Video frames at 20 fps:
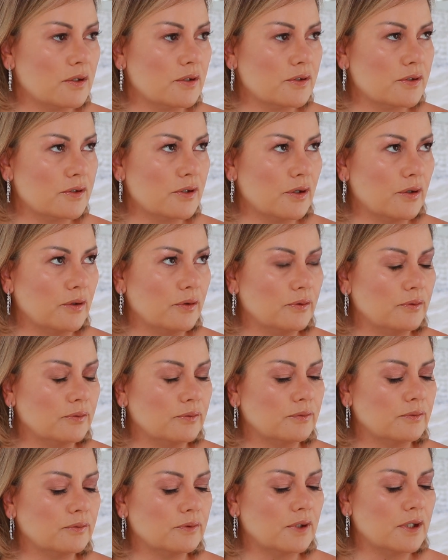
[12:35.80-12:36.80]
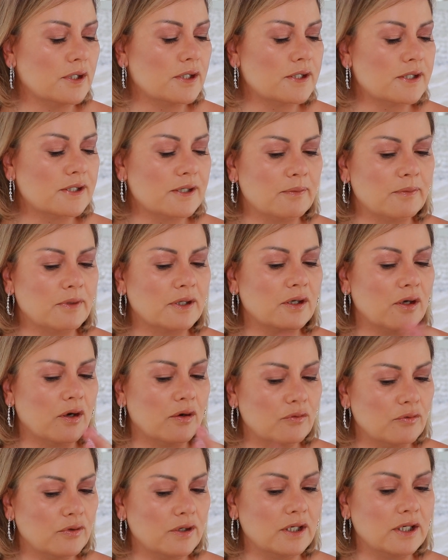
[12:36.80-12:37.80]
So it's something I
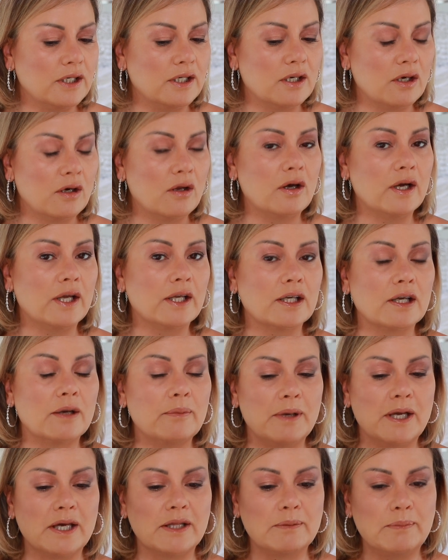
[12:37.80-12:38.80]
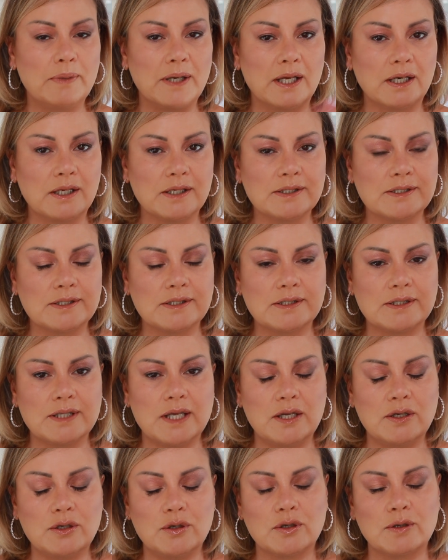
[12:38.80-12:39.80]
really like about the palettes, is
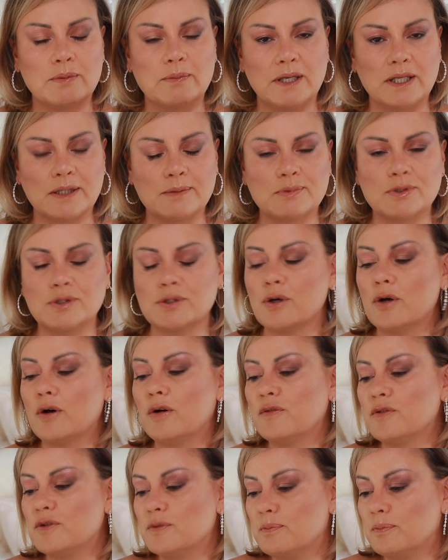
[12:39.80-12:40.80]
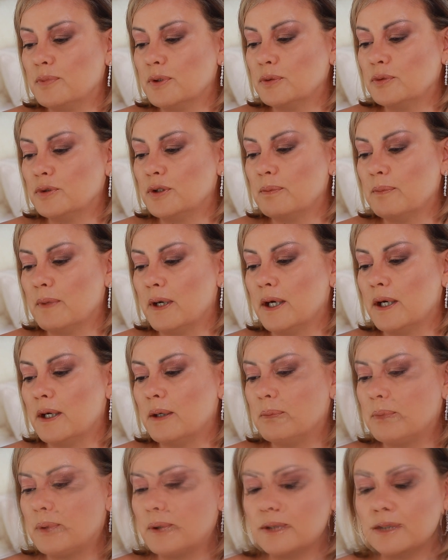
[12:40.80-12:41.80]
that you can make them soft, build them
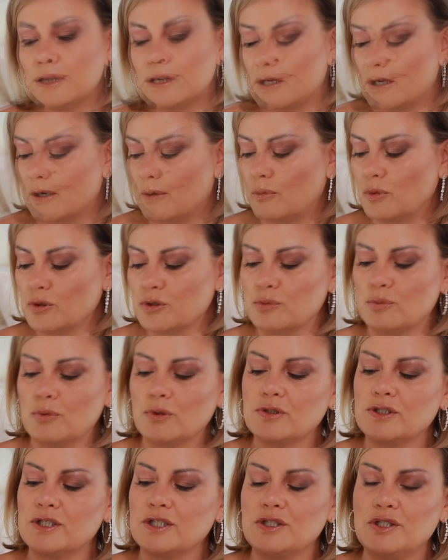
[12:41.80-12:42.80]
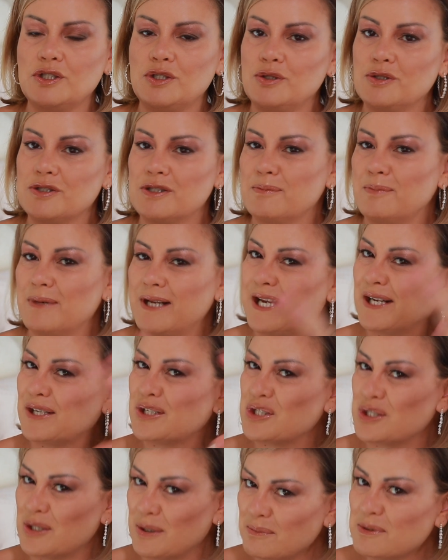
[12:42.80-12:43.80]
up. I was wanting to use the black
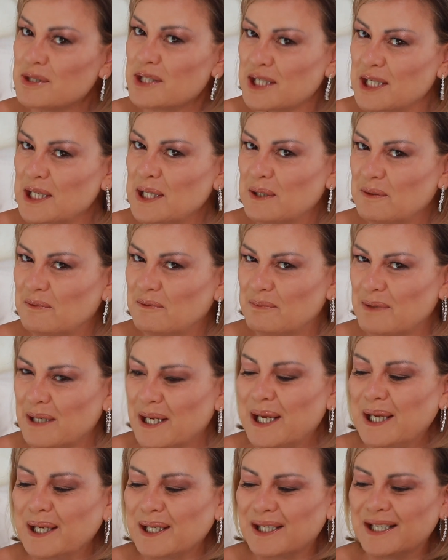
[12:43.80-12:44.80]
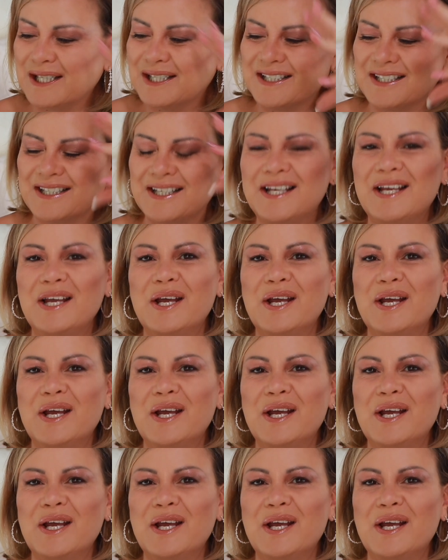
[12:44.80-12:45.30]
because I'm scared of black. I